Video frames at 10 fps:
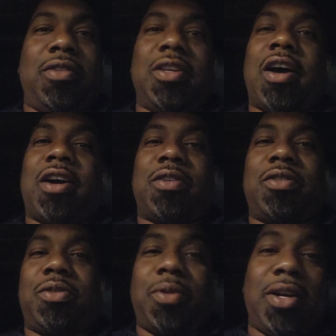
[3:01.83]

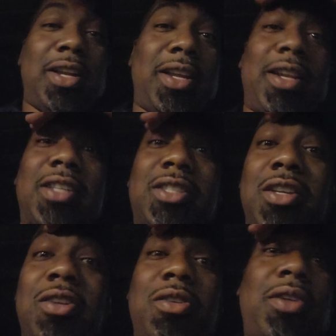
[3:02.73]
And then next
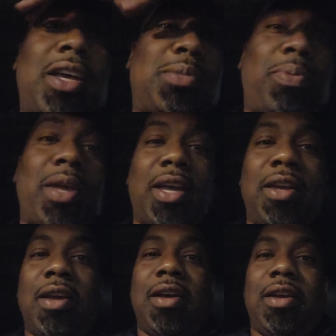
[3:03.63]
thing you know, next
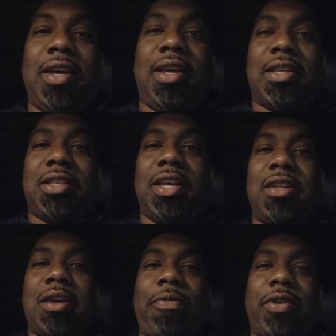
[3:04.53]
play, he gets
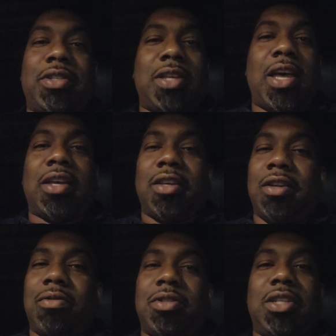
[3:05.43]
eaten up for the sack.
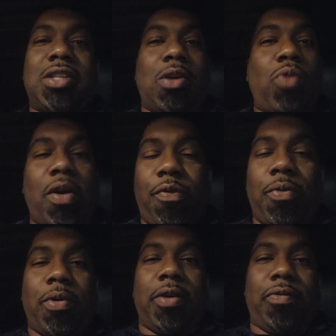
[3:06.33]
You know, DJ went
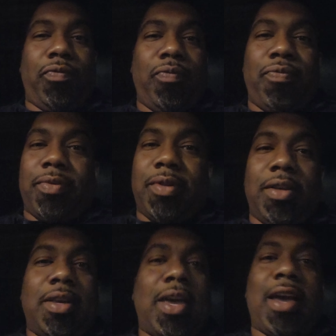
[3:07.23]
for it.
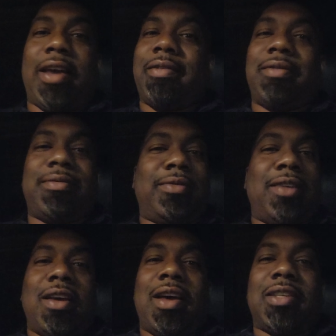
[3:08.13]
You can't,
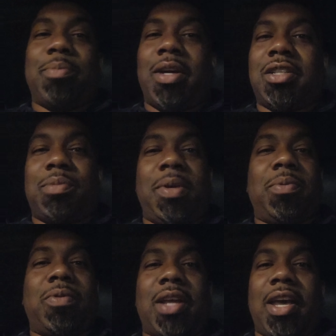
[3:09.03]
as much as
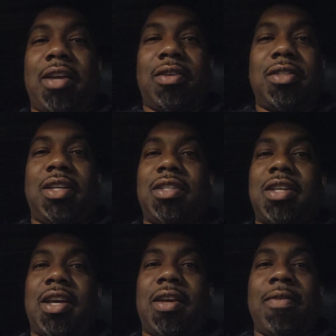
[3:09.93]
people want to hate on
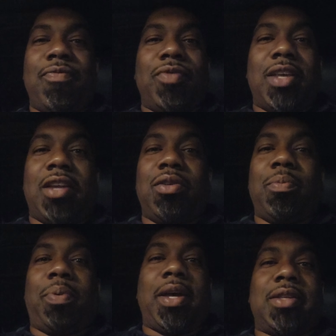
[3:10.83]
DJ, that
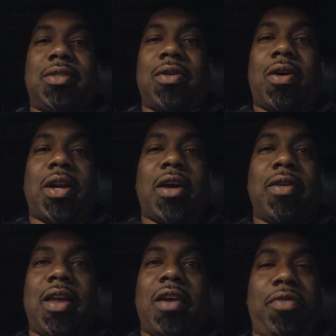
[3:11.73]
dude plays his heart
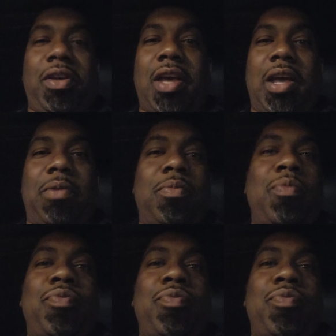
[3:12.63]
out every game.